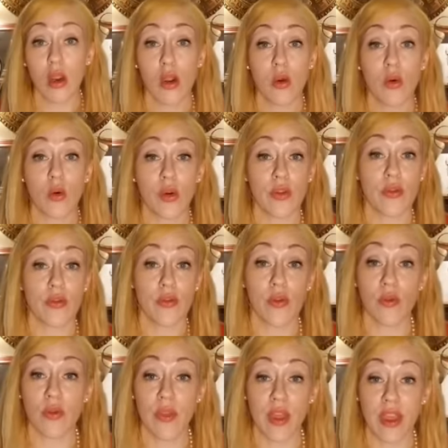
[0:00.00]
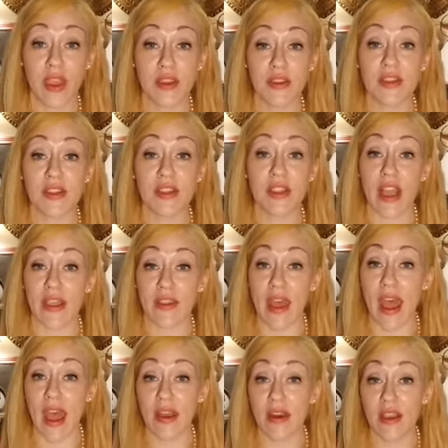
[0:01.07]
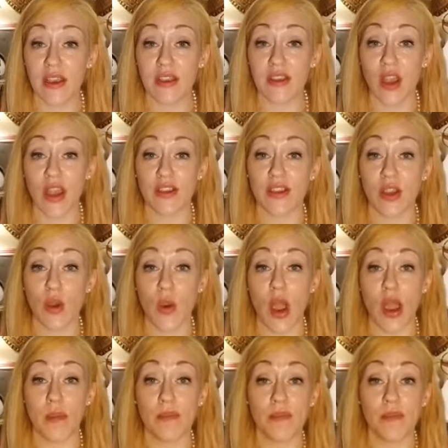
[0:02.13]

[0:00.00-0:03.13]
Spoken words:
or through things like that, is also